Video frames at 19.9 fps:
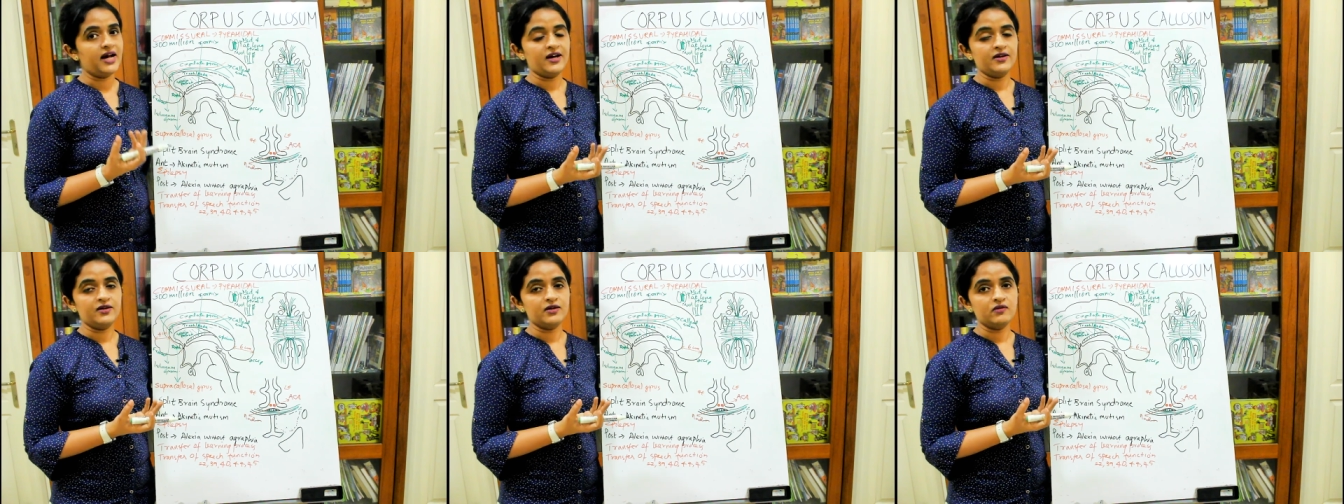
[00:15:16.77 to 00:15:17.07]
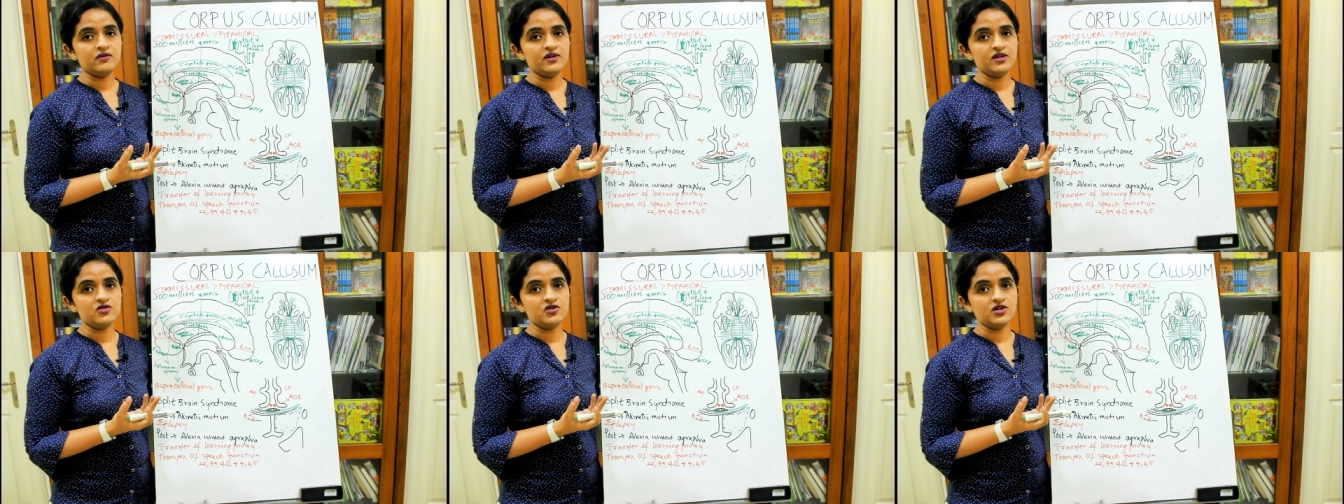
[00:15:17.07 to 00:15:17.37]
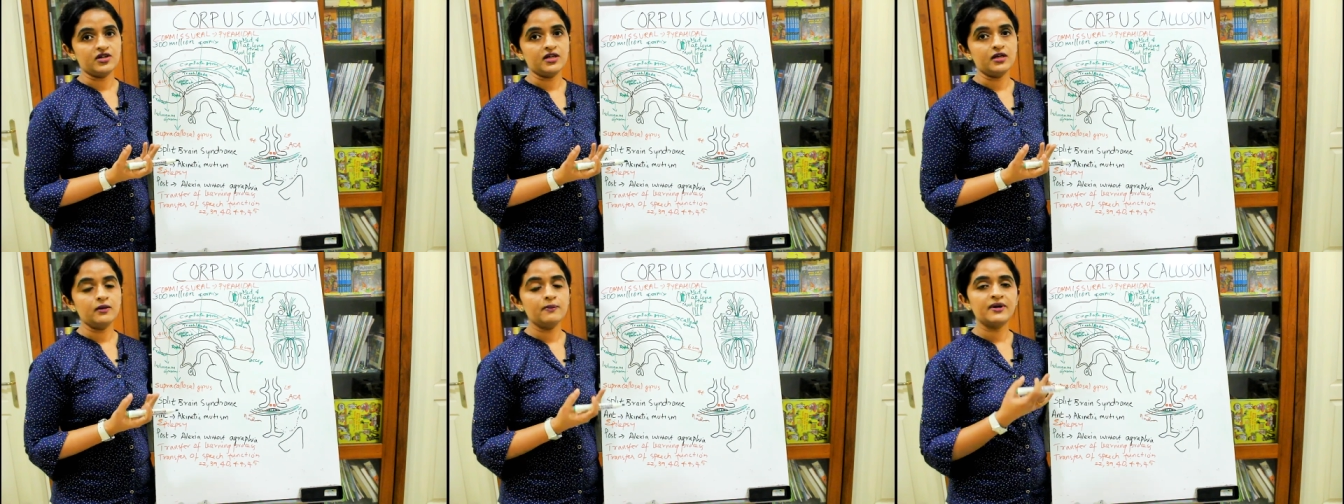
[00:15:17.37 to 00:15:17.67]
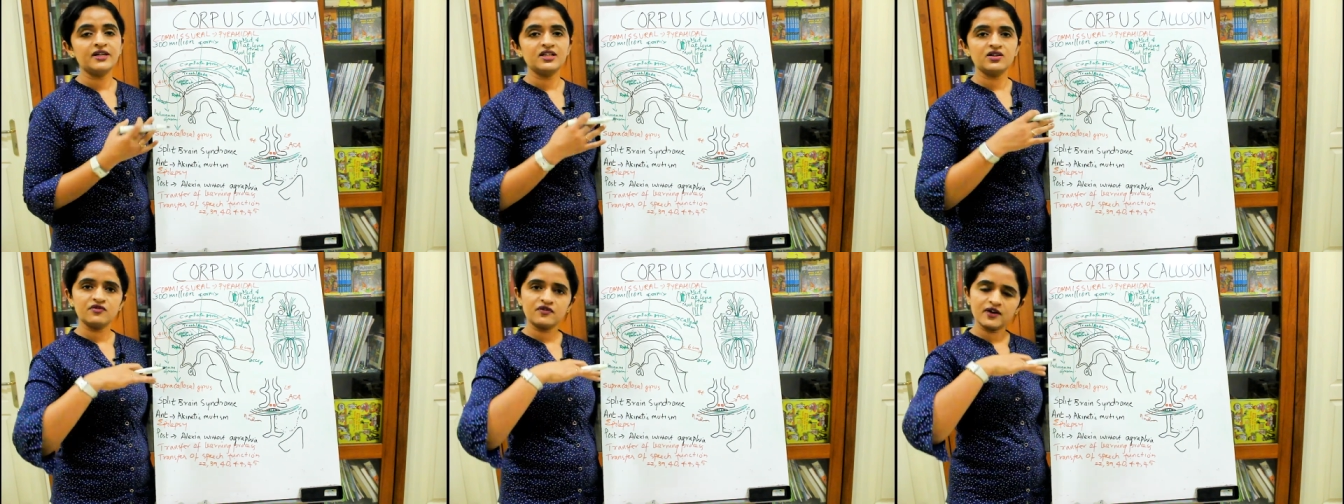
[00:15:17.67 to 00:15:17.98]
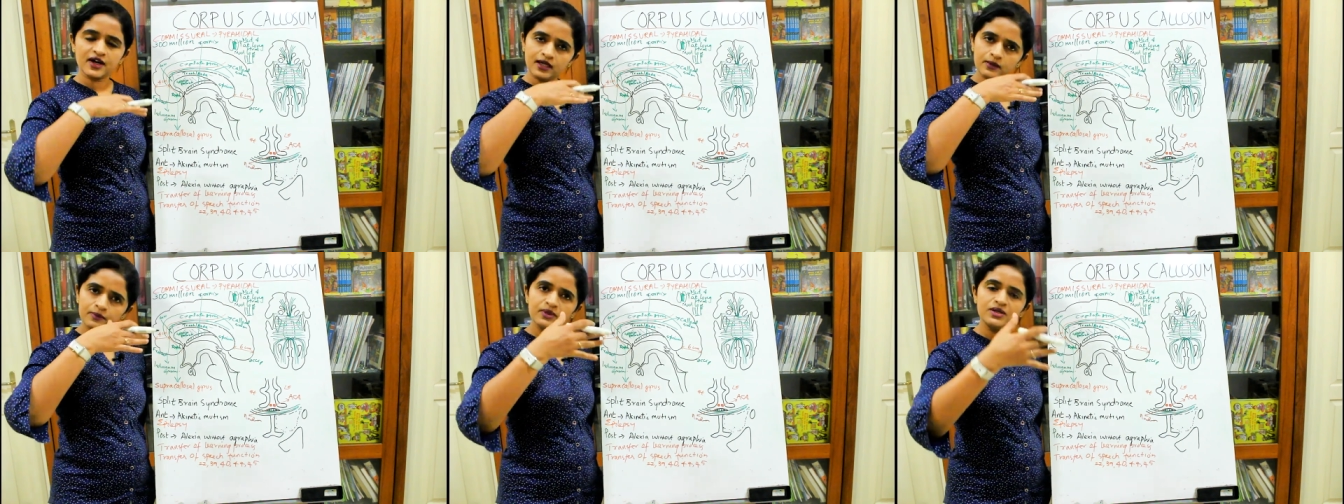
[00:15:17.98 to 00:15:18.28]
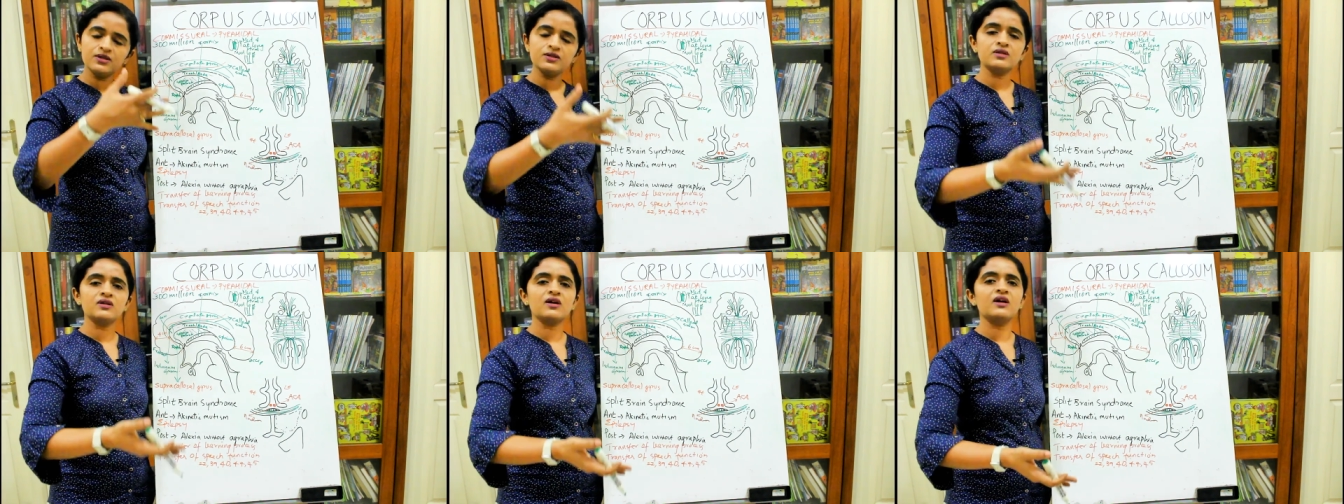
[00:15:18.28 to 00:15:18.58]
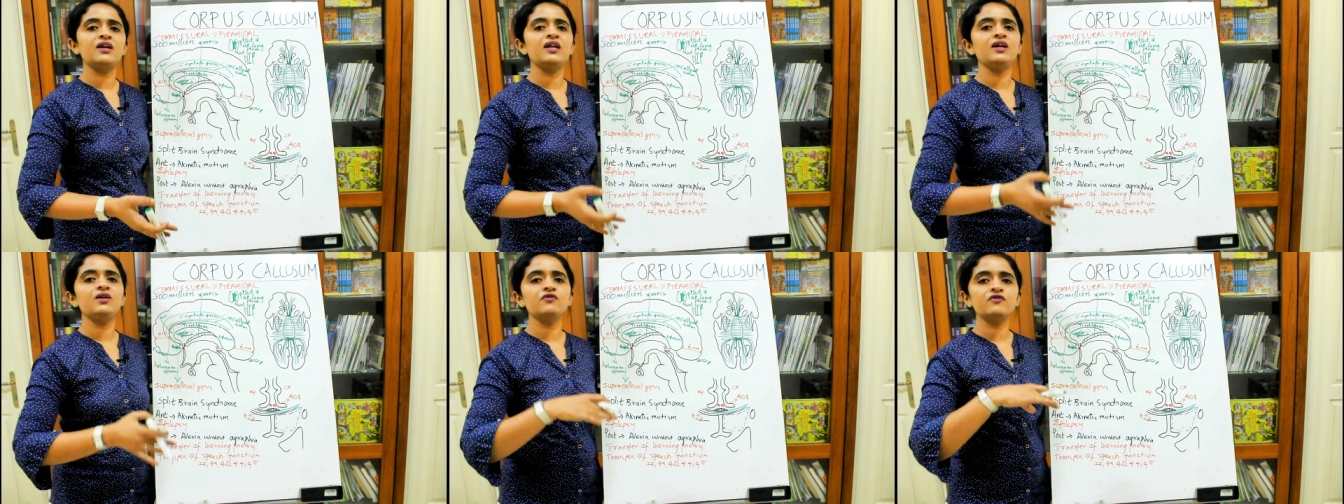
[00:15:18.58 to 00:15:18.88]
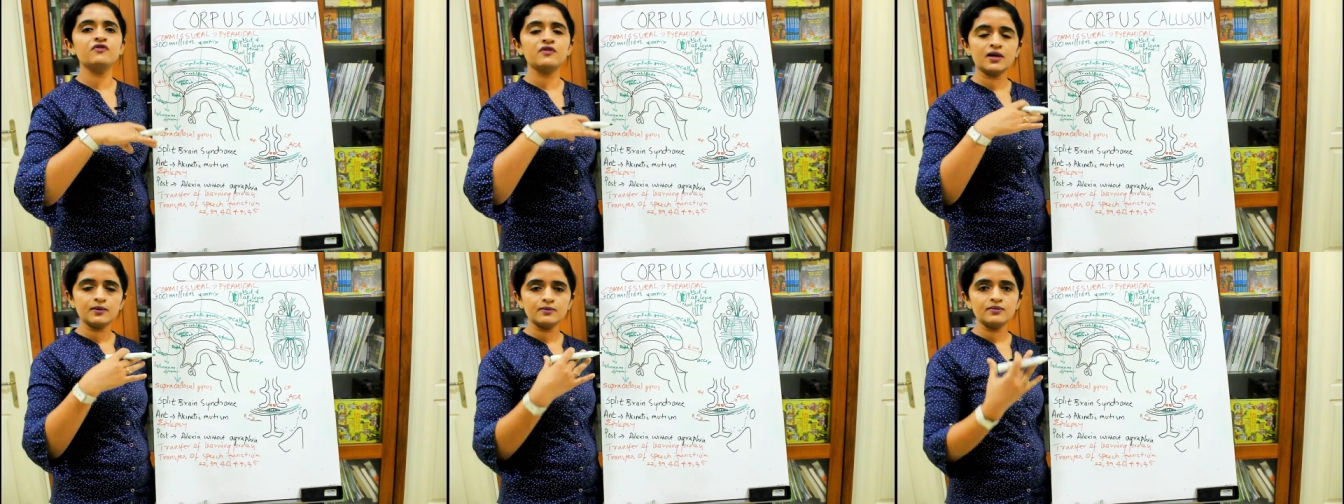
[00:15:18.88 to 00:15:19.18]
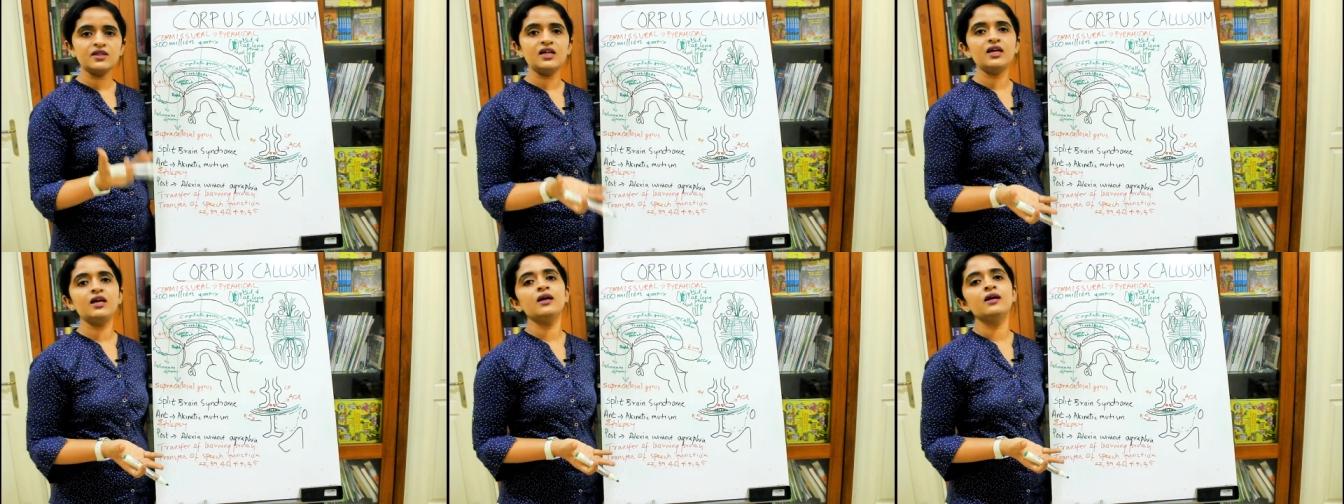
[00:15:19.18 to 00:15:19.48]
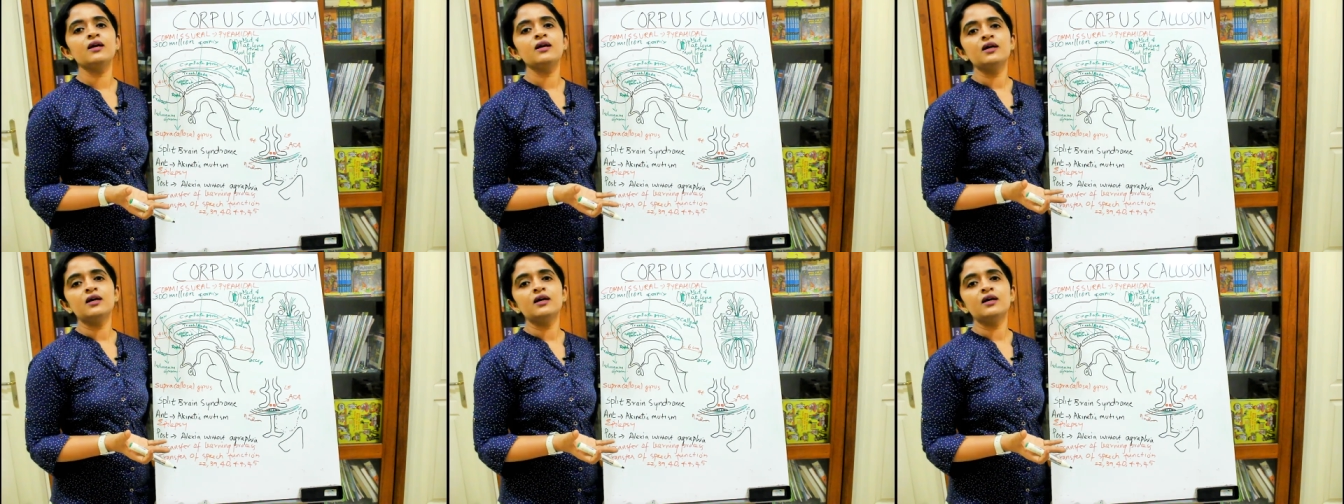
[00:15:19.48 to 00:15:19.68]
lateral ventricle but the fibers running from the